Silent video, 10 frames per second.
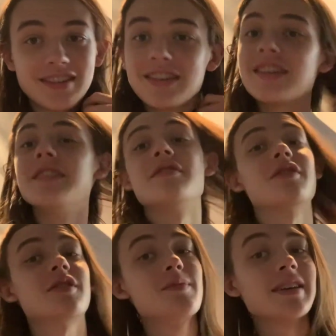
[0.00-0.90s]
if they're
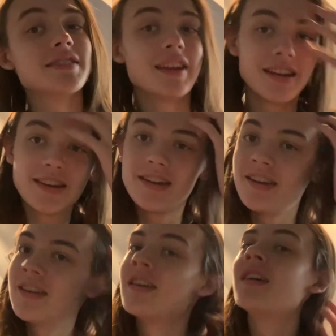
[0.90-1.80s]
incapacitated
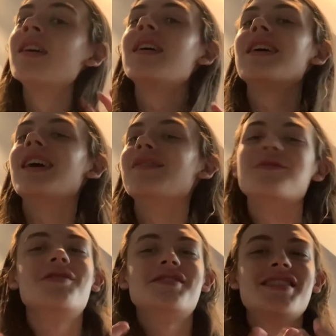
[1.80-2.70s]
and for
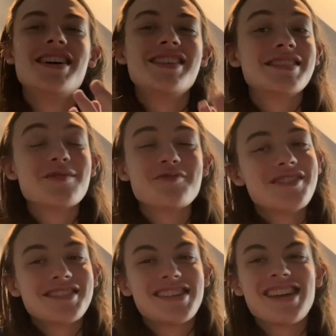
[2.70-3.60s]
some
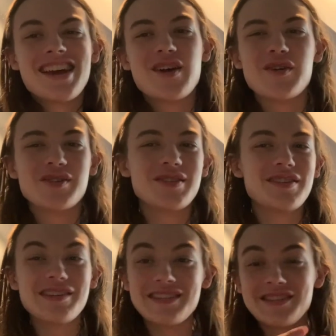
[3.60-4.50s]
reason
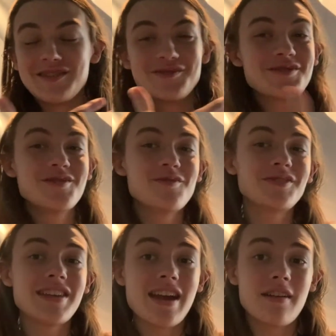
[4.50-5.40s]
you only
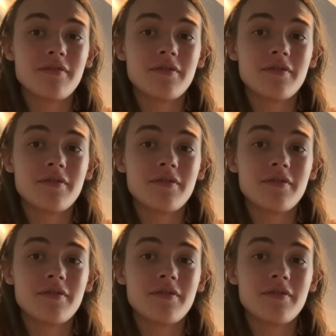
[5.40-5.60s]
have